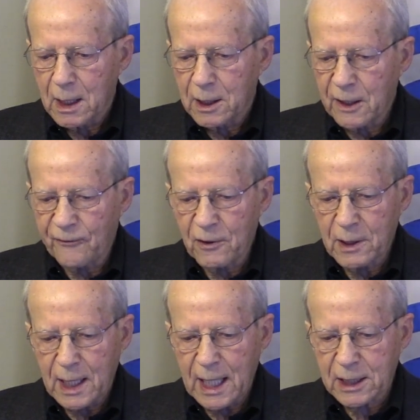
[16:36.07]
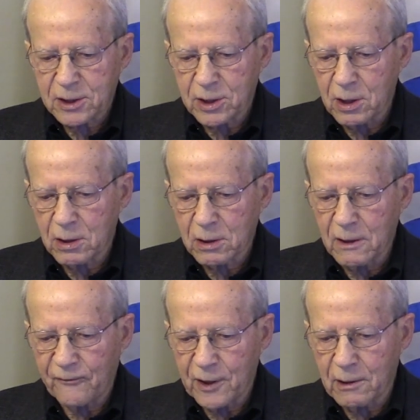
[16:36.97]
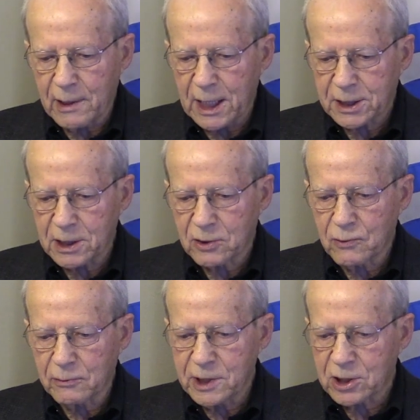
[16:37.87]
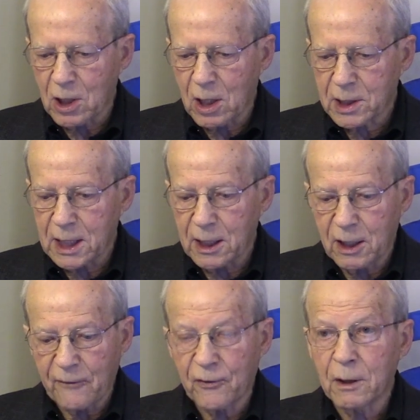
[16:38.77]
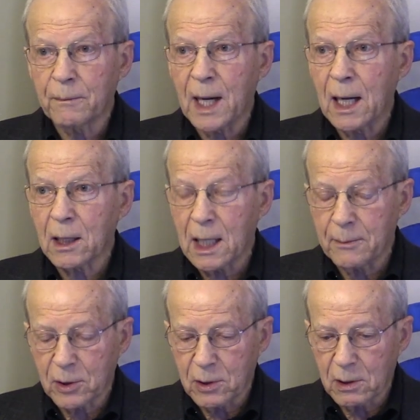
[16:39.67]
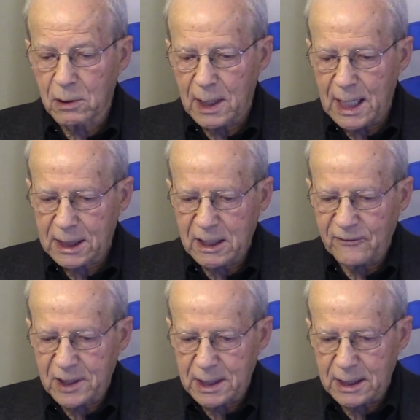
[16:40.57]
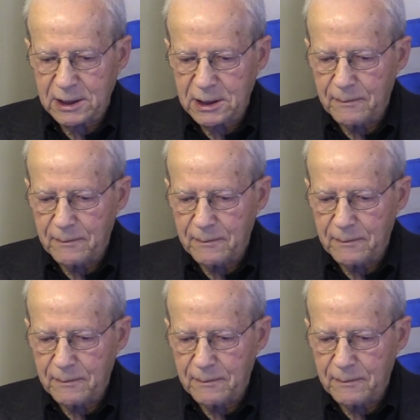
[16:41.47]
different external configurations will result in different biochemical activities.